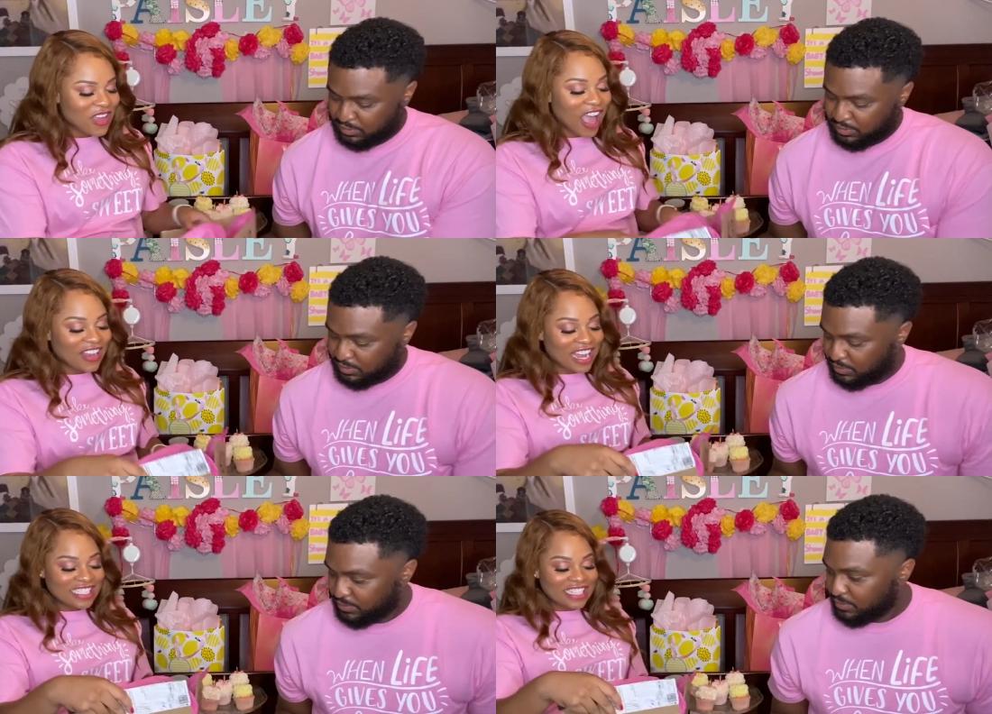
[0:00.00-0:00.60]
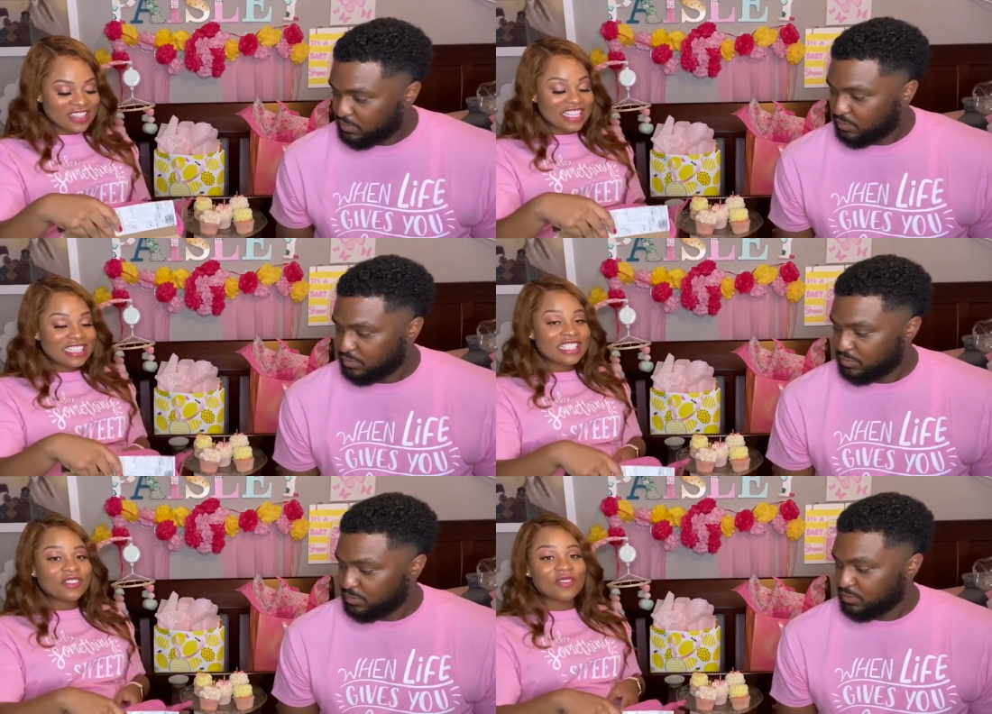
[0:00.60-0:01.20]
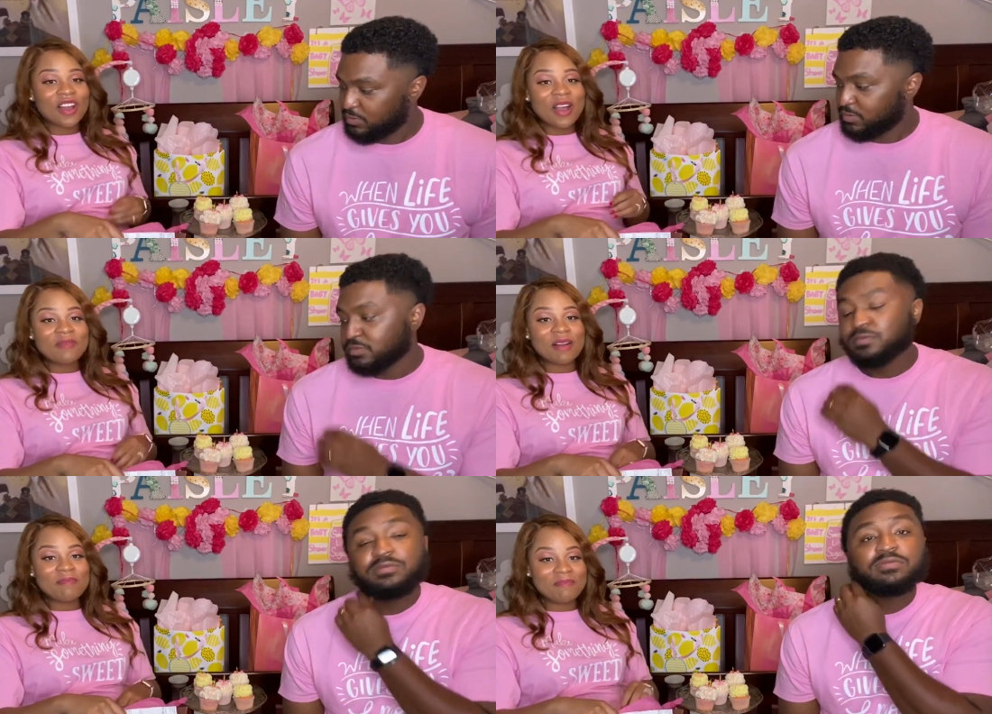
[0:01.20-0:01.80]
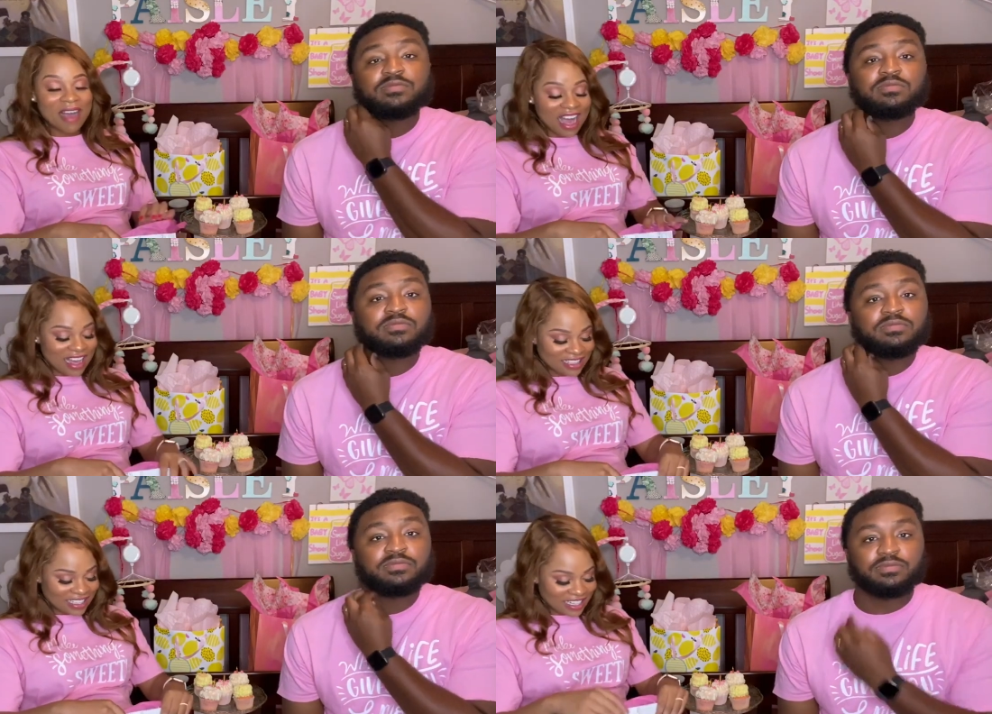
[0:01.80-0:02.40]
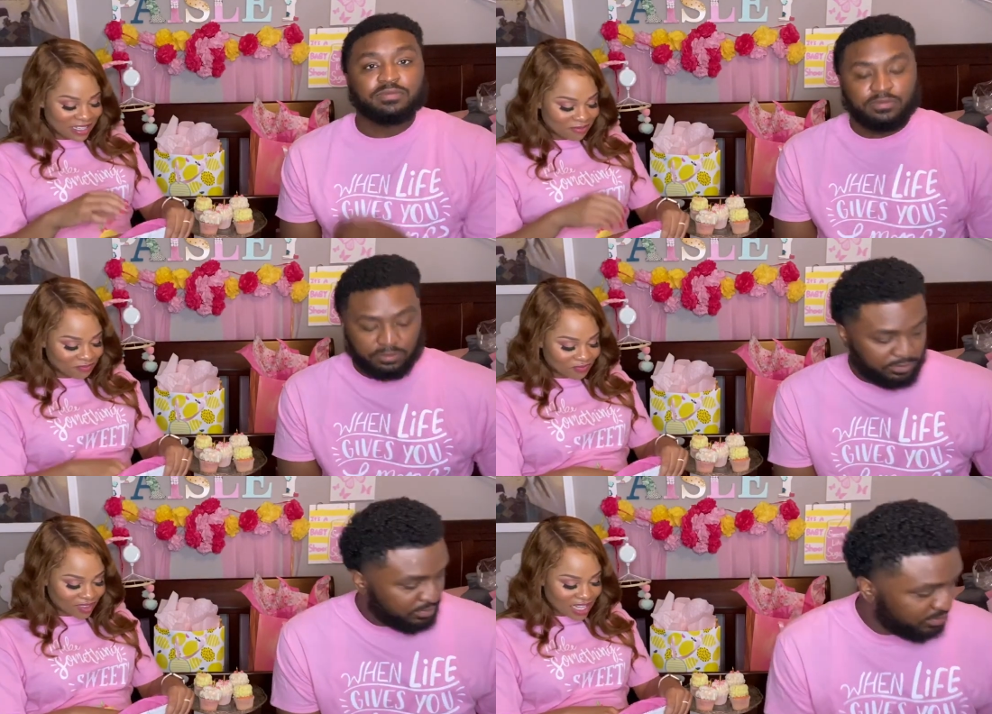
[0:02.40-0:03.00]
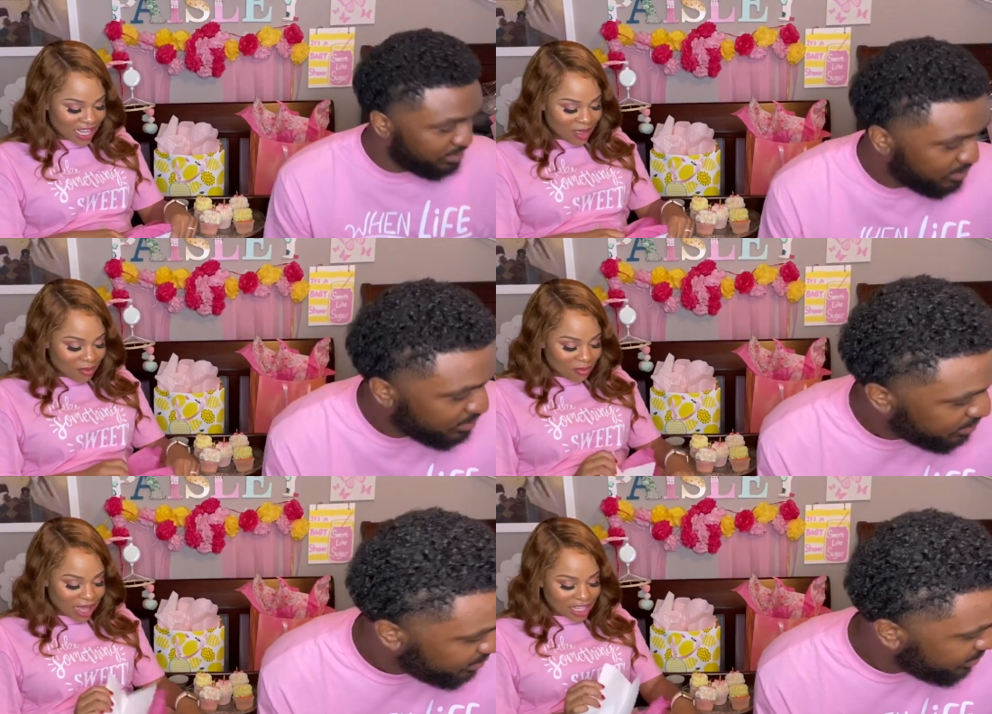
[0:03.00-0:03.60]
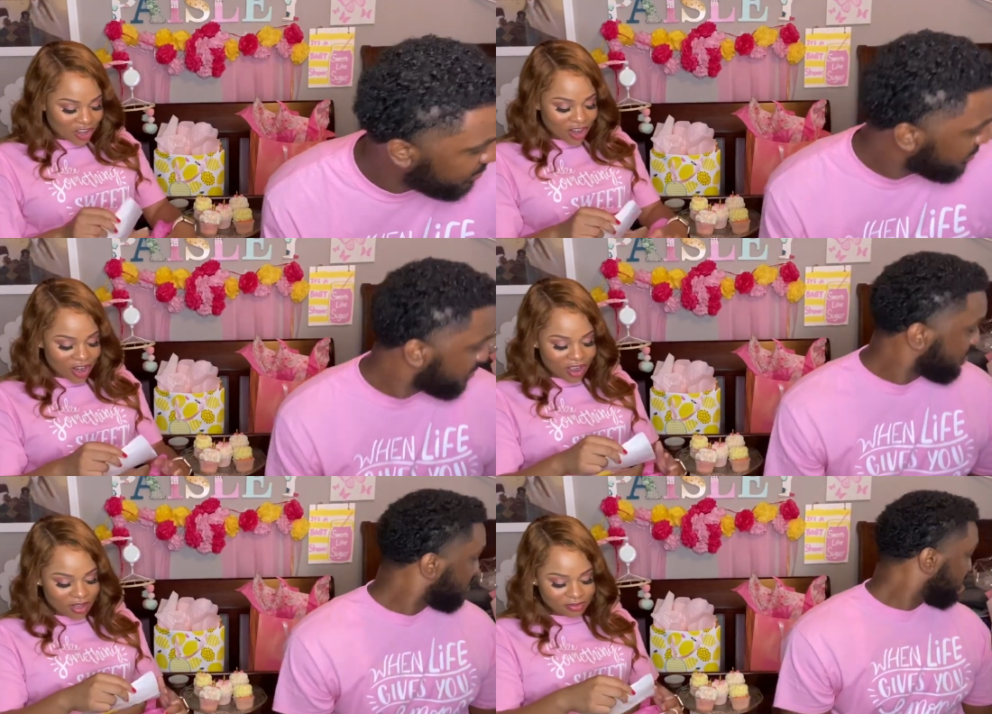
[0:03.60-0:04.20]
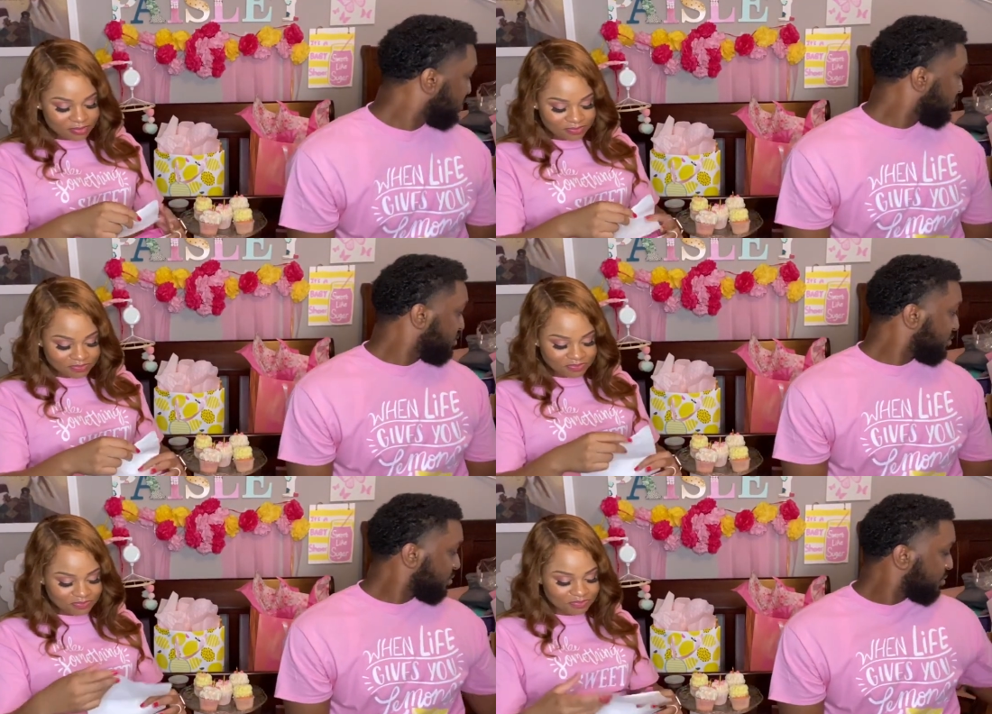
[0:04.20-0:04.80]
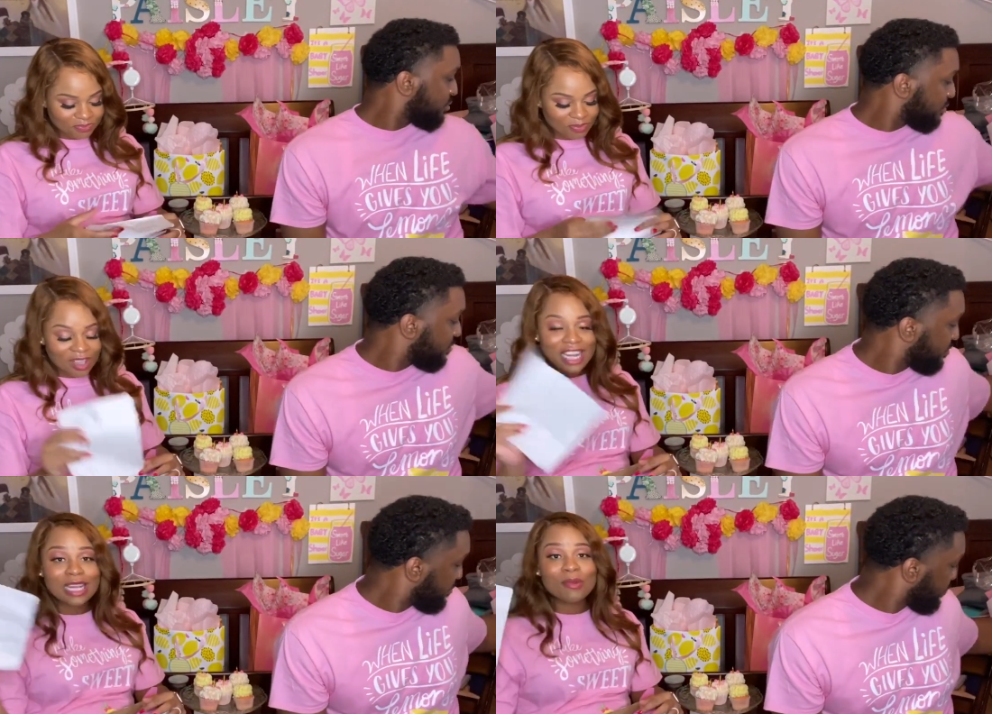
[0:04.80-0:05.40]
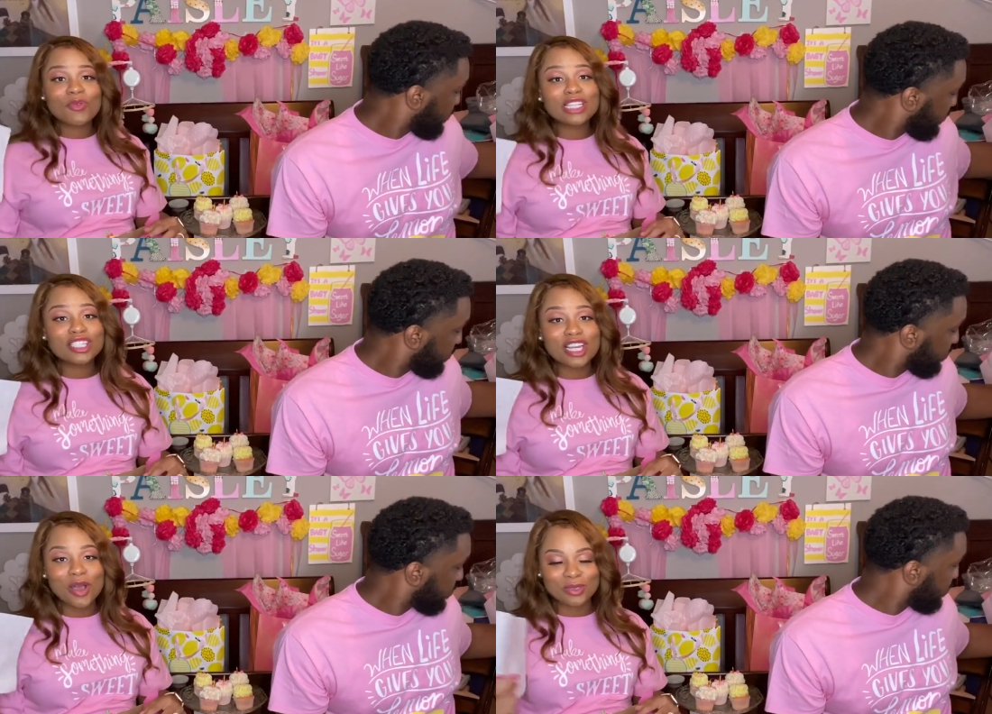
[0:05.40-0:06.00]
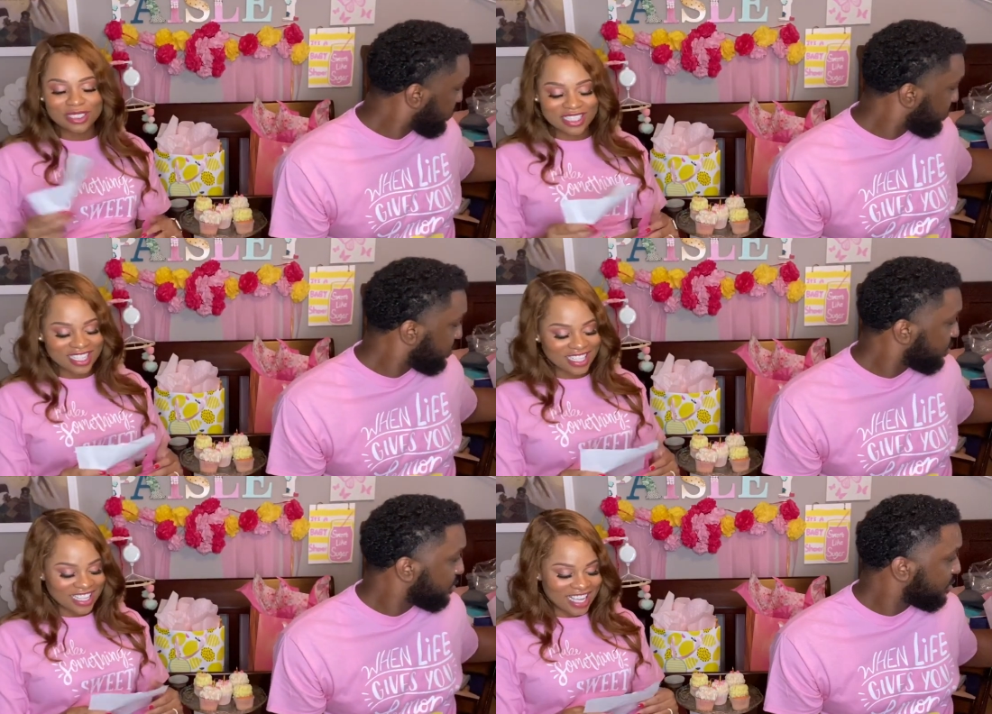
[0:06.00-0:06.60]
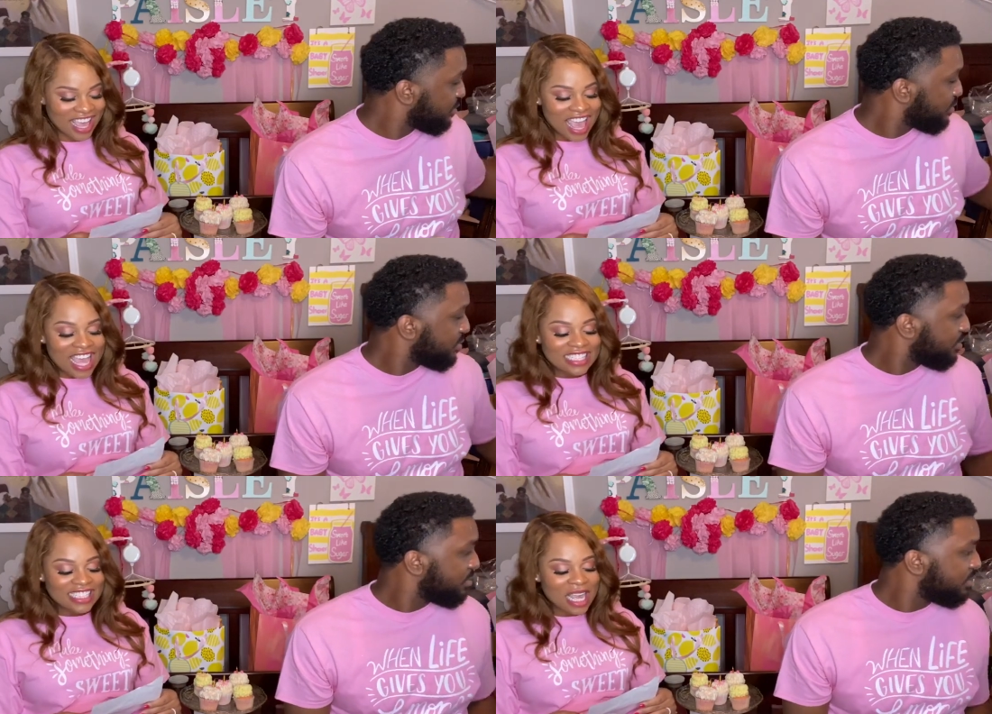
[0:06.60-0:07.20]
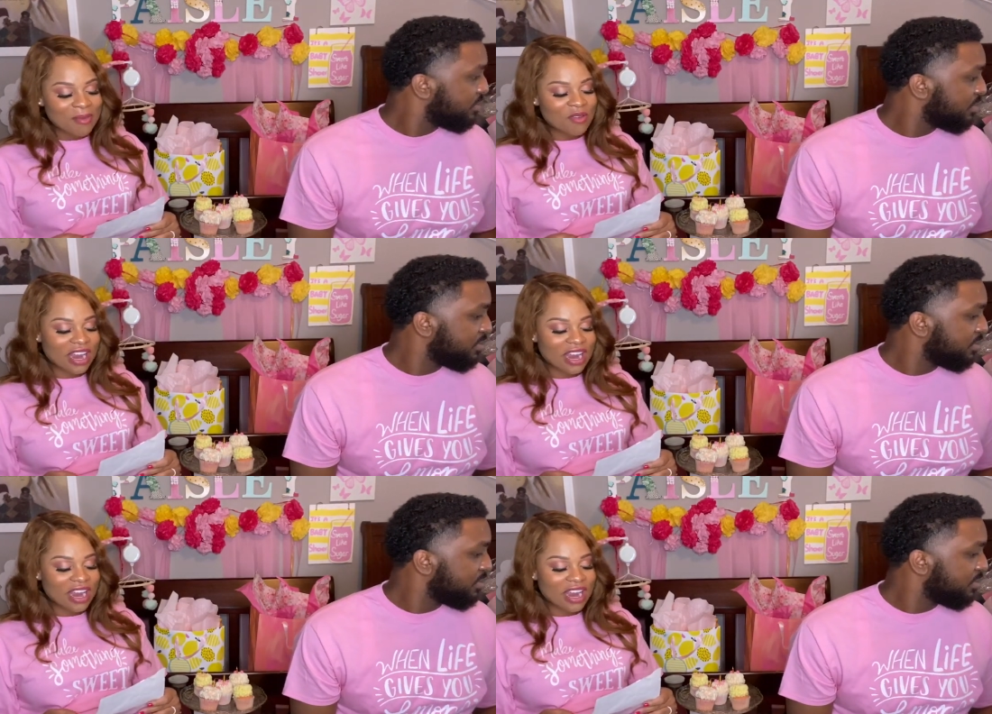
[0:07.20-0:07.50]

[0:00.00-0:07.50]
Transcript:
Speaker 1: Okay, so this is from Molly. Molly girl, let me read your notes. Sam and